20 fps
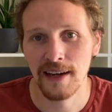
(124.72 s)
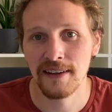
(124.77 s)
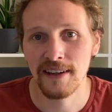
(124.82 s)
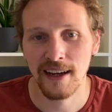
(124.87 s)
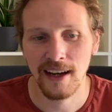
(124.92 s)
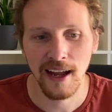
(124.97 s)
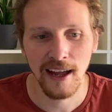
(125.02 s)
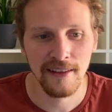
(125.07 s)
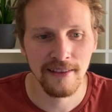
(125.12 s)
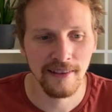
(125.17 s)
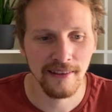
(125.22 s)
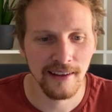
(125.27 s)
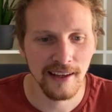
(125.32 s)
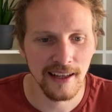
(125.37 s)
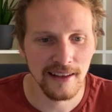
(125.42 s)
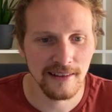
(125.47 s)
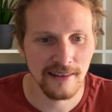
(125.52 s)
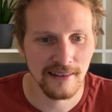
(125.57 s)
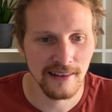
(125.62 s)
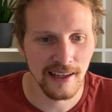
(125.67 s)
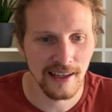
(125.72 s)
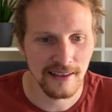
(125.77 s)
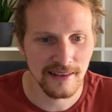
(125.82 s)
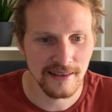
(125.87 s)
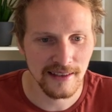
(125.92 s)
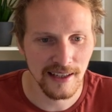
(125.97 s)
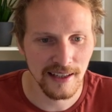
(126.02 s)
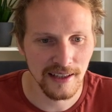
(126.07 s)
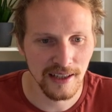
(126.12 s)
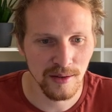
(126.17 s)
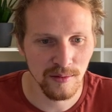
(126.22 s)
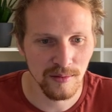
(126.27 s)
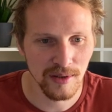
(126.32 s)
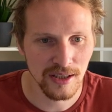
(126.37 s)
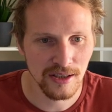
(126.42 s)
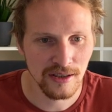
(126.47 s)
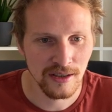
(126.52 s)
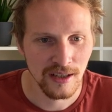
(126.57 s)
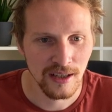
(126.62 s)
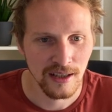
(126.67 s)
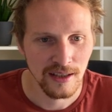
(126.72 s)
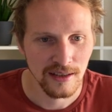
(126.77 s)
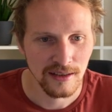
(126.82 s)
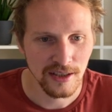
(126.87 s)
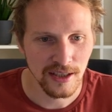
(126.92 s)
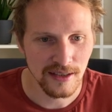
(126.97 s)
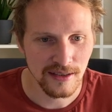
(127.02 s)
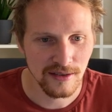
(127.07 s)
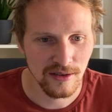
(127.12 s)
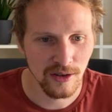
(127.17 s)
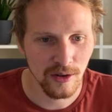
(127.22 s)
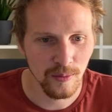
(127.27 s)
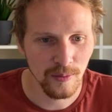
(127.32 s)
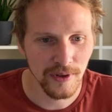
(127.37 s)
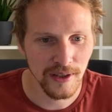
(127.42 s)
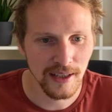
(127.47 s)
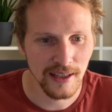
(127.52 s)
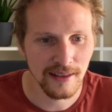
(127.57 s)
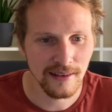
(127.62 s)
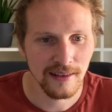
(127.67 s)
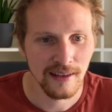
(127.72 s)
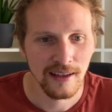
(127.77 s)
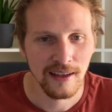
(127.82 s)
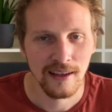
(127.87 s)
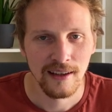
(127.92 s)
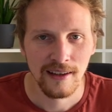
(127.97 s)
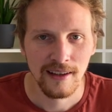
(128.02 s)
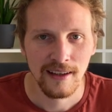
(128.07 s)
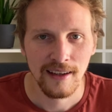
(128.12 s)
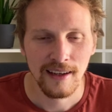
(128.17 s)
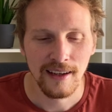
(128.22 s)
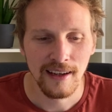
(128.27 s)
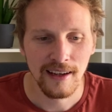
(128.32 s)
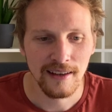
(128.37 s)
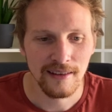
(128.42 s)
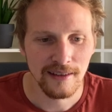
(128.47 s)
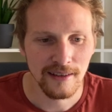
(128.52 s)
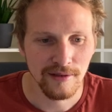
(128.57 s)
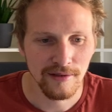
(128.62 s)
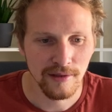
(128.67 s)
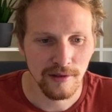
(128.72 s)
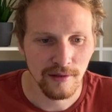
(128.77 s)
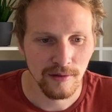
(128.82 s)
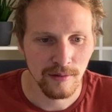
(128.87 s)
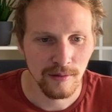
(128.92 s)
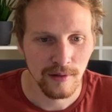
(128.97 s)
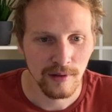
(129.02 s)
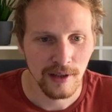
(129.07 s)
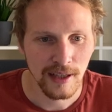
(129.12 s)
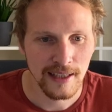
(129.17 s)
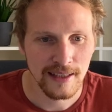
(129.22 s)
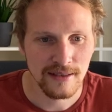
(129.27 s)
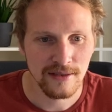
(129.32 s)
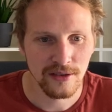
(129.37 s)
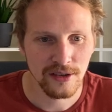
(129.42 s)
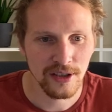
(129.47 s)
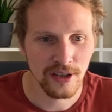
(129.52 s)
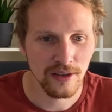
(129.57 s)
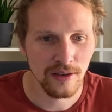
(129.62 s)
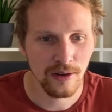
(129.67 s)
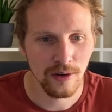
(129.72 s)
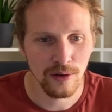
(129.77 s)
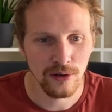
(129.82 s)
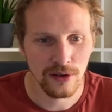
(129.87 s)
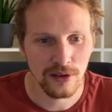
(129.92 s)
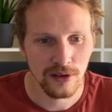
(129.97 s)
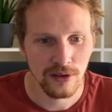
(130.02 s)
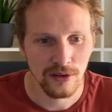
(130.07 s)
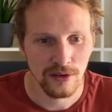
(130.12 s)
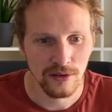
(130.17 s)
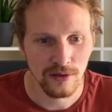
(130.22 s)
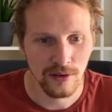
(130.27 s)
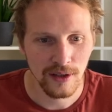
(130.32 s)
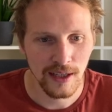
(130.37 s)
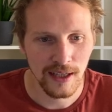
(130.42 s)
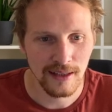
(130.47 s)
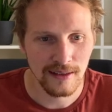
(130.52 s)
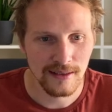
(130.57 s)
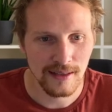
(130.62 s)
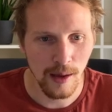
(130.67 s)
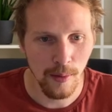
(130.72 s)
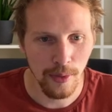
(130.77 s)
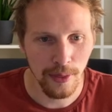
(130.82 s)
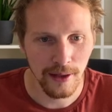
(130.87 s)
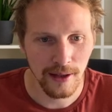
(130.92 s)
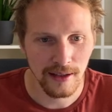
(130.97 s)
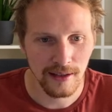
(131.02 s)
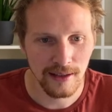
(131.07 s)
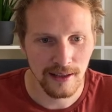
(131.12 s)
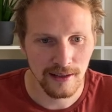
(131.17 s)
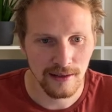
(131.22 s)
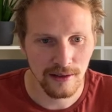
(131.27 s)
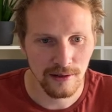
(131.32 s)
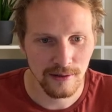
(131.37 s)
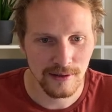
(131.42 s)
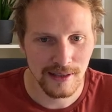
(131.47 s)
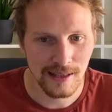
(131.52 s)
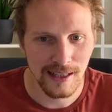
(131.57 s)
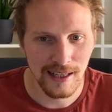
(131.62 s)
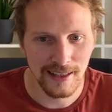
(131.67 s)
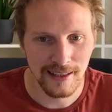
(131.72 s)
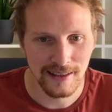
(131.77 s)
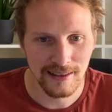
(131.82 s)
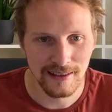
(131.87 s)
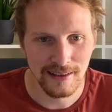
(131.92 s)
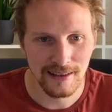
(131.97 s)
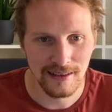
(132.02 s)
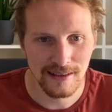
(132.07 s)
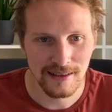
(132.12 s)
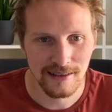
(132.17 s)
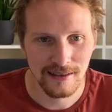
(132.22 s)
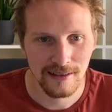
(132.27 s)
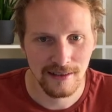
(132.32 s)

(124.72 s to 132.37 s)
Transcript: I can get text and image. Just copy it, and if you insert the code, you get something that looks like this.